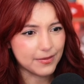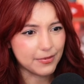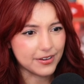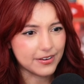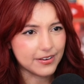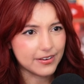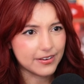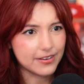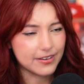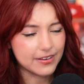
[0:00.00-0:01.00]
but
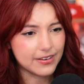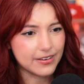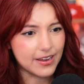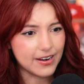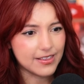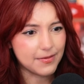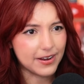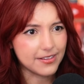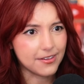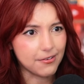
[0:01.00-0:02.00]
not as bad
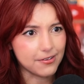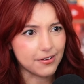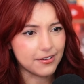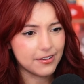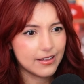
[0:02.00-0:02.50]
as Yoko.